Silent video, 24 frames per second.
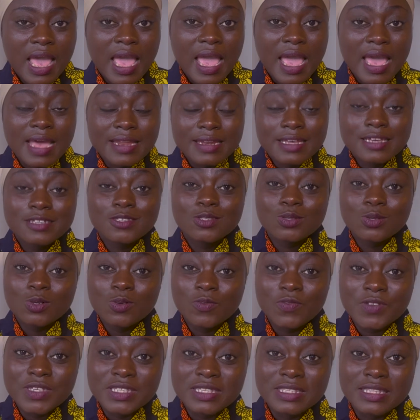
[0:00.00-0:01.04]
And the school
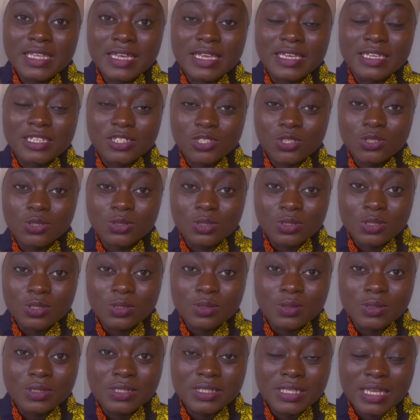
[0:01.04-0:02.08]
fees they
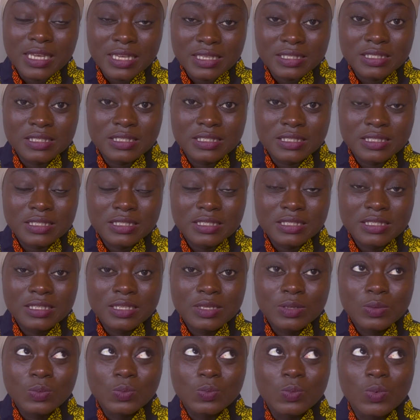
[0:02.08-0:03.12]
introduced is
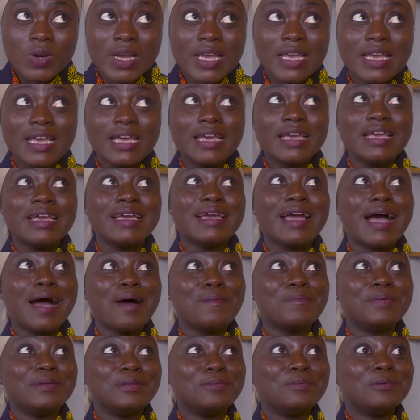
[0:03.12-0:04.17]
way
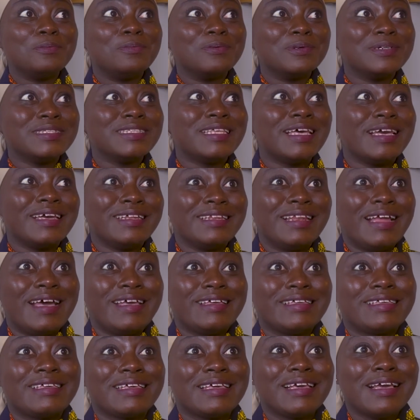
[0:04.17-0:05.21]
up in people's head.
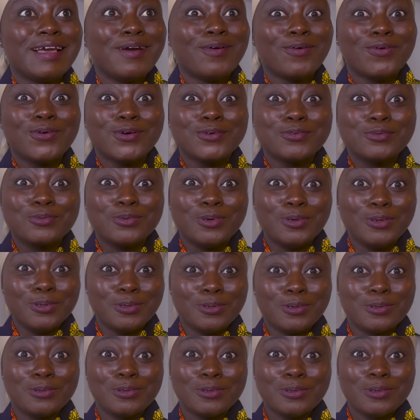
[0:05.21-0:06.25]
Like, what's going
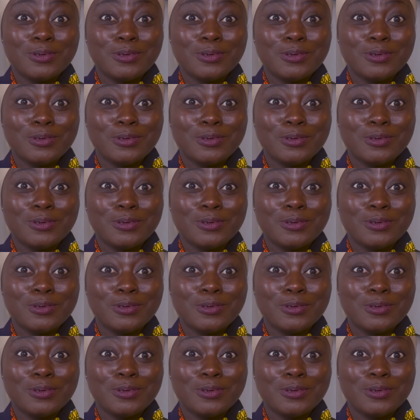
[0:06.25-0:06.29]
on?